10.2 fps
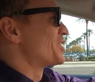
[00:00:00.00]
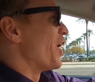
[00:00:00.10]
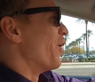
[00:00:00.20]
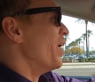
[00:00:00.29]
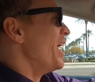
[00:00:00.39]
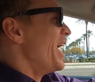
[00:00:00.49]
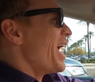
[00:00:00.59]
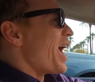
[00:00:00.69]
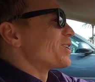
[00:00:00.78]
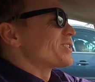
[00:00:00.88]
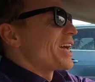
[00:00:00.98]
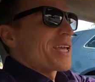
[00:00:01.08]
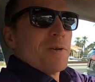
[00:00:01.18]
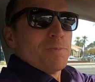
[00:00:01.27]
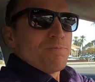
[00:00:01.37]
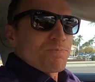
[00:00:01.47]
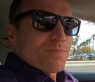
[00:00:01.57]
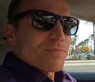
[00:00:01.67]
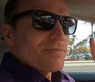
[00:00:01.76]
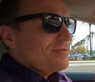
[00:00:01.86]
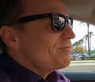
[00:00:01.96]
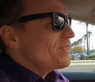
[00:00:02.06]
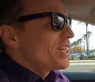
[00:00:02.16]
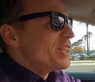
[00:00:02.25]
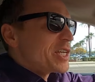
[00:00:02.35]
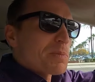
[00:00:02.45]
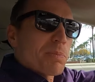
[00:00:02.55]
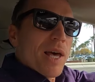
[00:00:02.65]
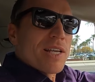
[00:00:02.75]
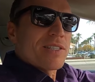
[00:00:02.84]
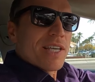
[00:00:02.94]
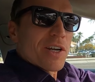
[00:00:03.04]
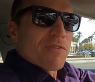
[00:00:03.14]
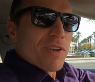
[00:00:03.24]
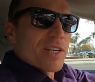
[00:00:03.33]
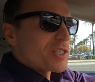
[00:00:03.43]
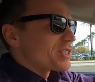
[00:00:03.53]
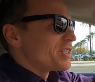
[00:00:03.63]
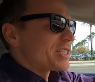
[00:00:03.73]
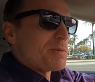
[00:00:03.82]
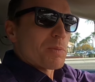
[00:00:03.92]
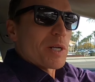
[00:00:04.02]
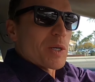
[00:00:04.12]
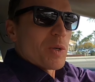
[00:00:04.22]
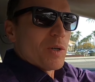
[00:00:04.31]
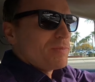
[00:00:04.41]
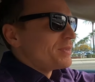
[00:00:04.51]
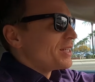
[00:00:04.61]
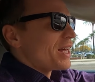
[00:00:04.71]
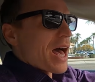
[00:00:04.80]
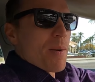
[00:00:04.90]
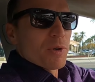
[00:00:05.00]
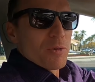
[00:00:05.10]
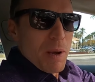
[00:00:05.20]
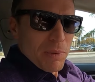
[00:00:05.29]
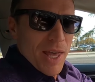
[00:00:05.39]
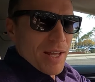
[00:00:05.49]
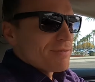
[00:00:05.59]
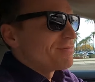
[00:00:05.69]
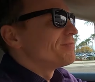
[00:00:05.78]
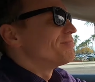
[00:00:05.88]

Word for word: So I was like, this place here in Phoenix seems pretty cool. I'm gonna remember that.